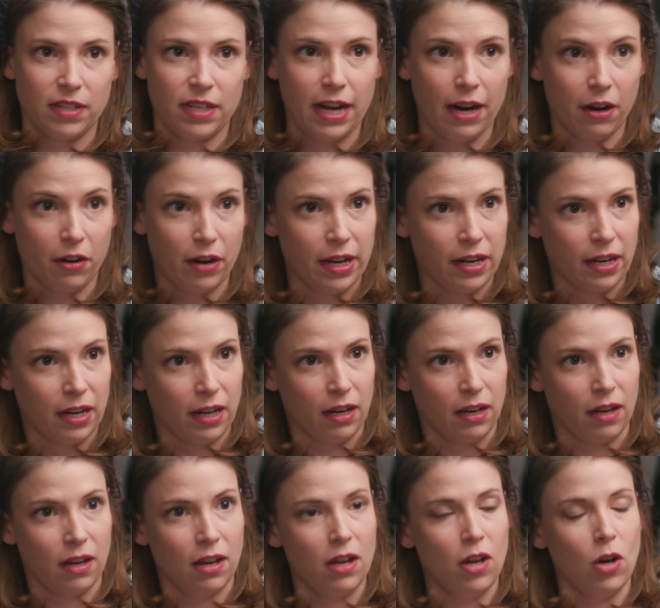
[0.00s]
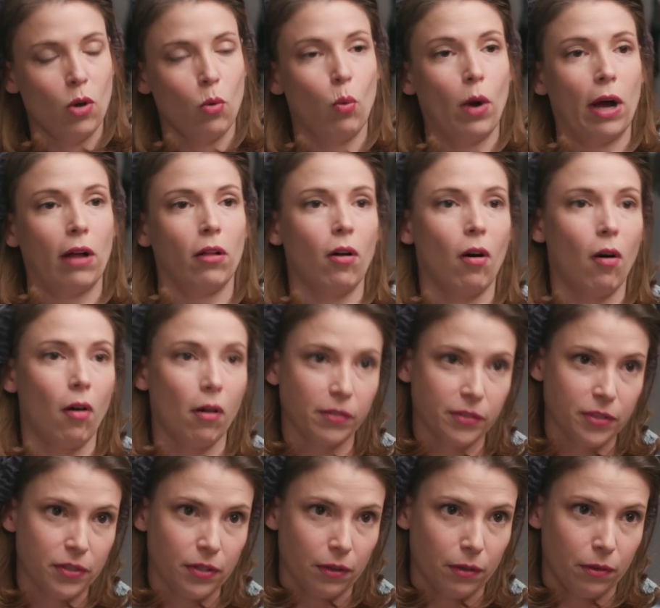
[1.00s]
narrating while
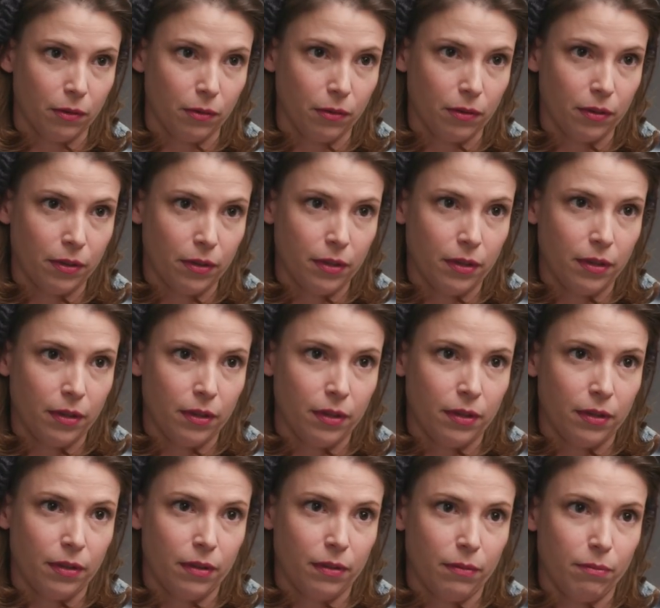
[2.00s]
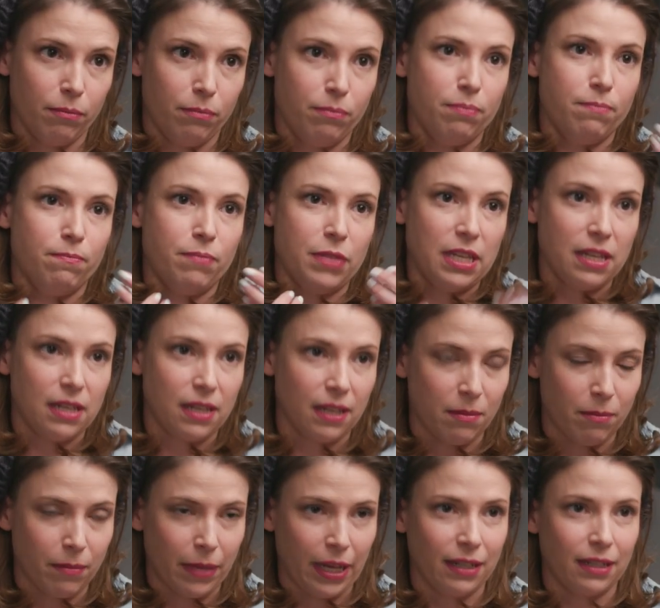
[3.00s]
also being
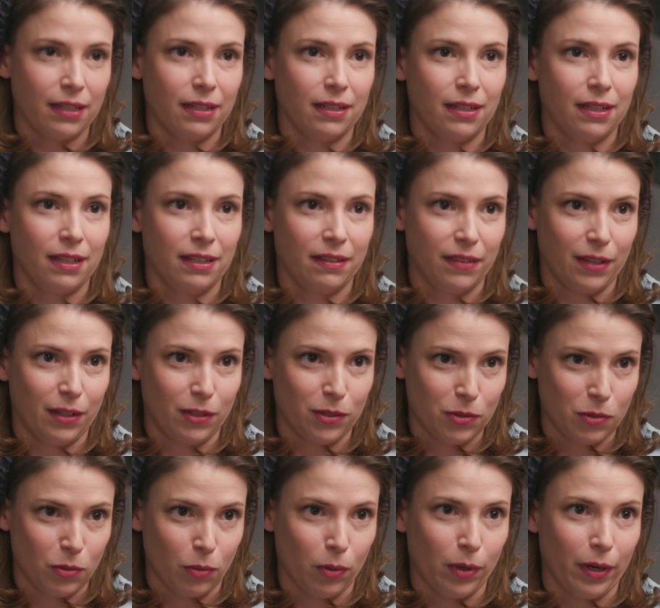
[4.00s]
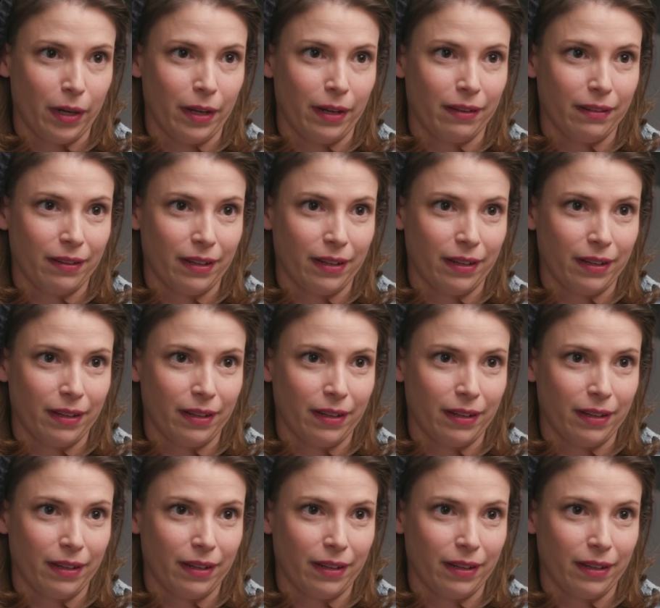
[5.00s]
embedded in their story